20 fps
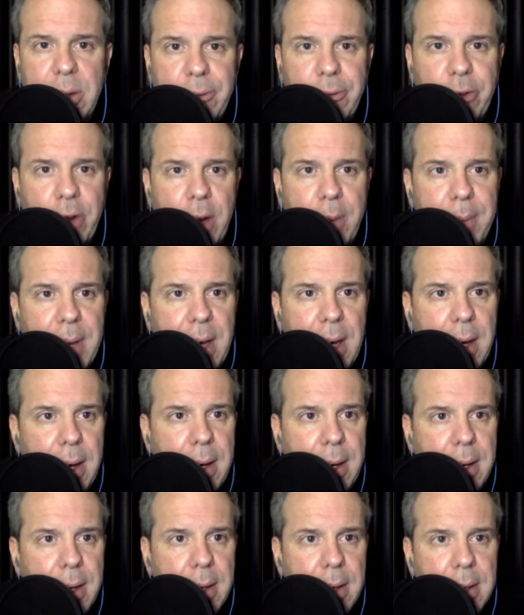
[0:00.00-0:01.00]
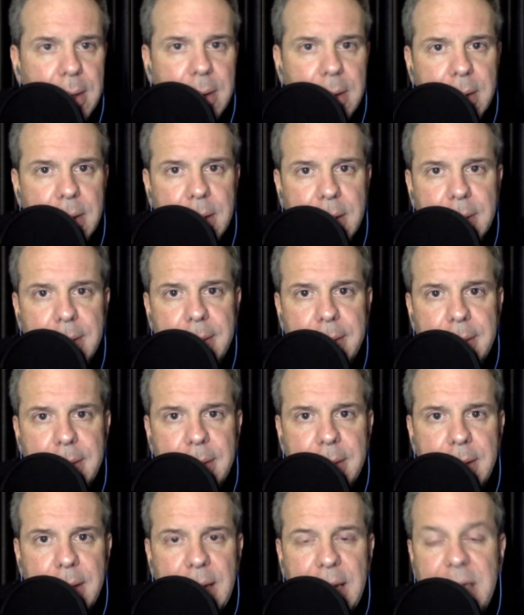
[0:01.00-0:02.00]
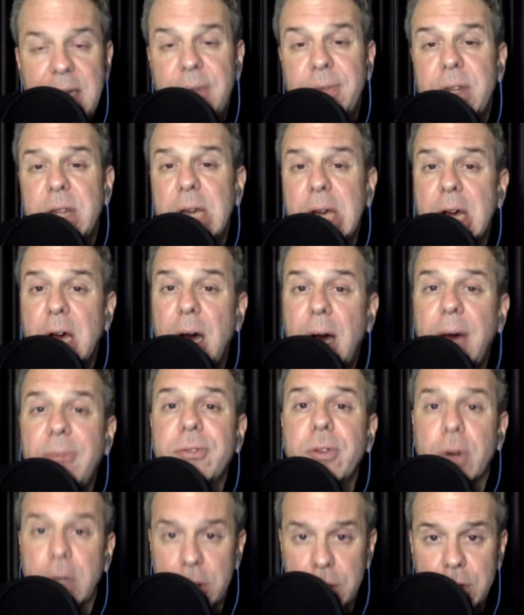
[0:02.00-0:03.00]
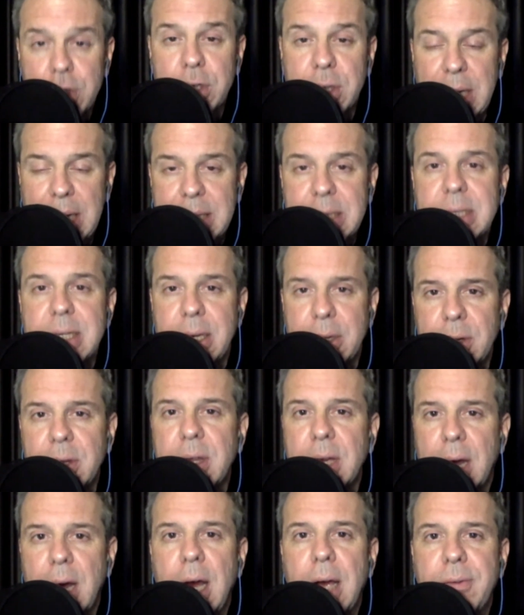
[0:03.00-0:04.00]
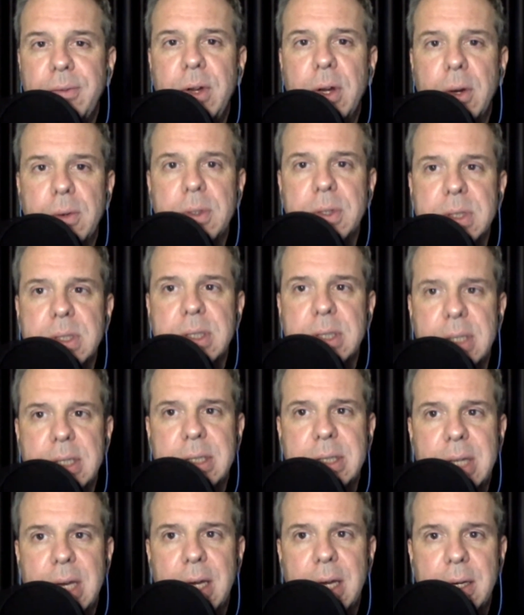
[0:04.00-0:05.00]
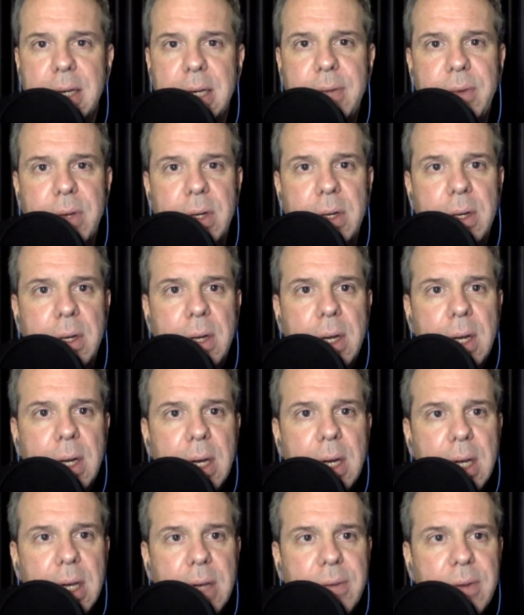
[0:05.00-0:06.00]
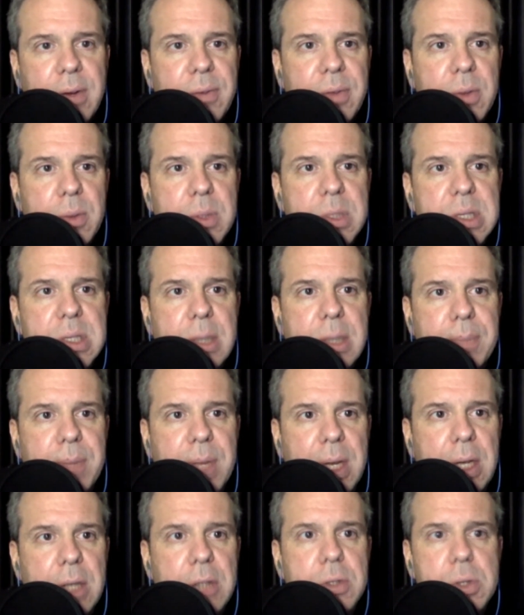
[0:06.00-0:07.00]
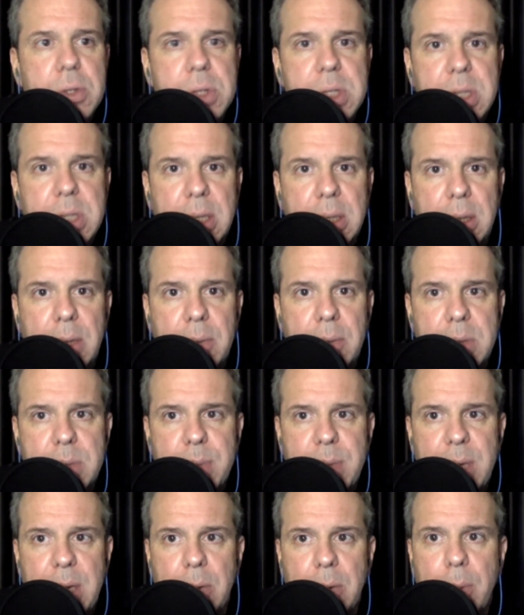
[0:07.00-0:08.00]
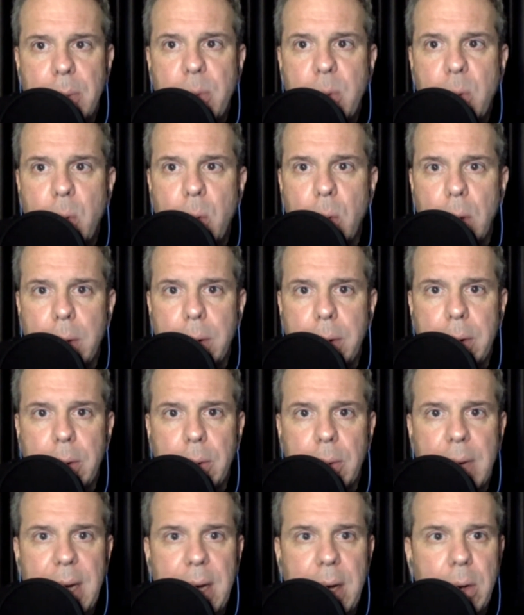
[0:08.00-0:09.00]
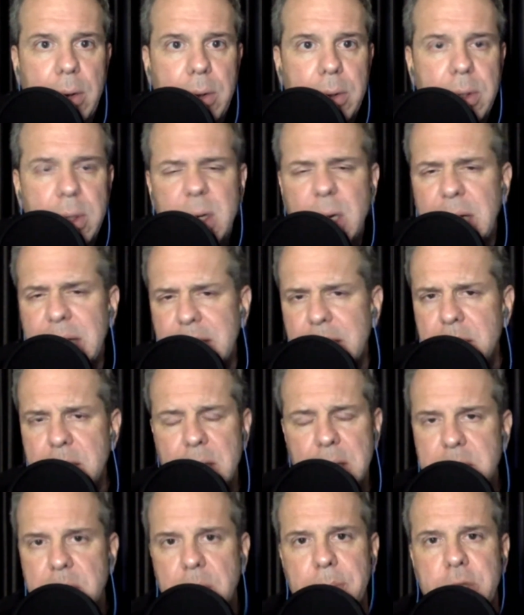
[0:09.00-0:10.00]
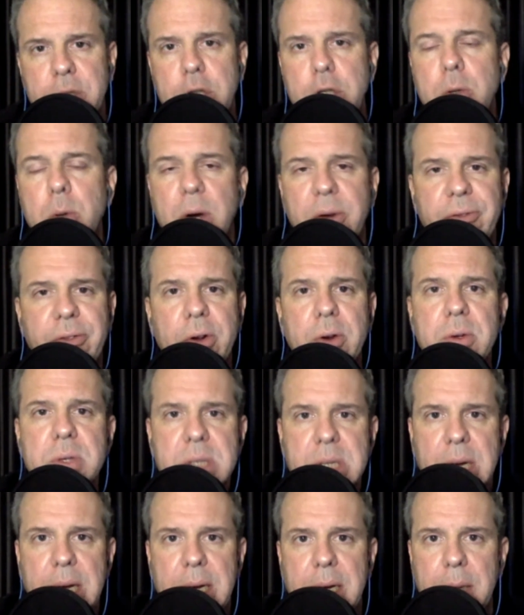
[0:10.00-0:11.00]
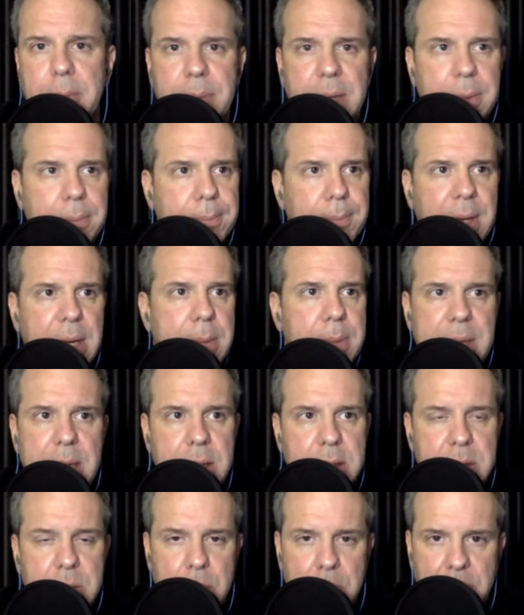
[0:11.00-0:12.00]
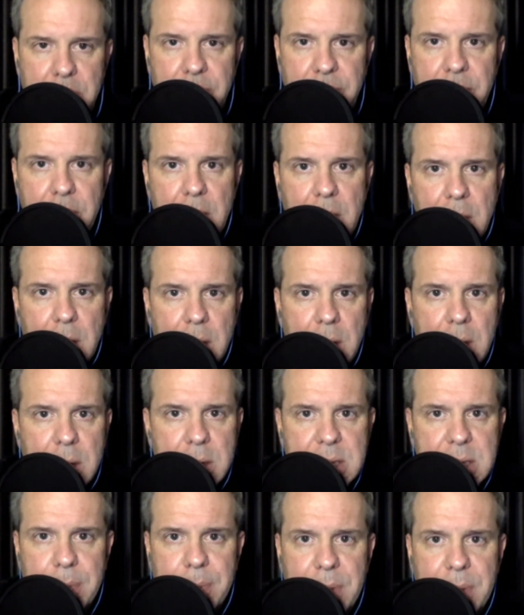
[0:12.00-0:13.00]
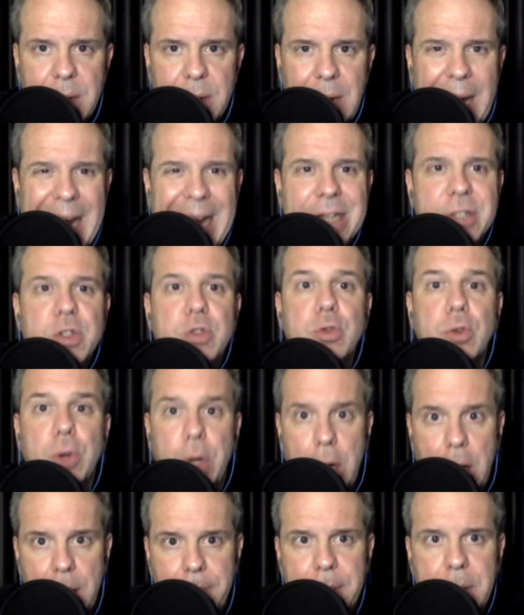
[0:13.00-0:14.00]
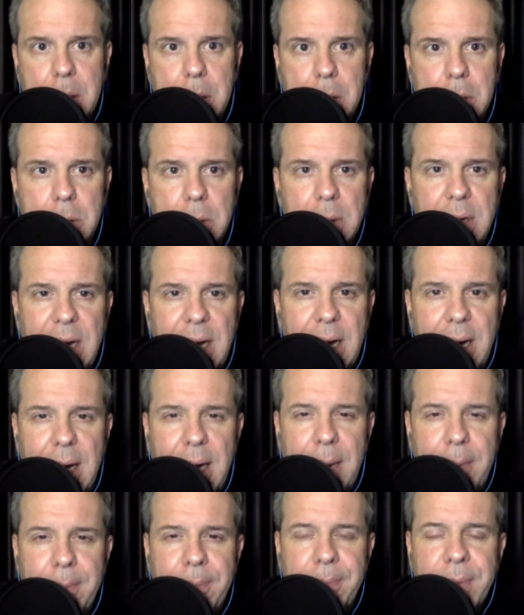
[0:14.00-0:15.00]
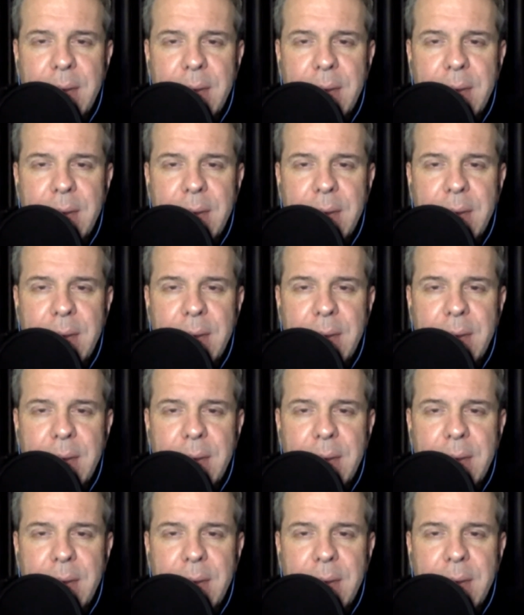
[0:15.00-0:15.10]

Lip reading: from and even the coverage. That's the other thing I've noticed, is that even if there was something interesting that was being reported around, not so much a UFO sighting, but maybe sort of something astronomical, the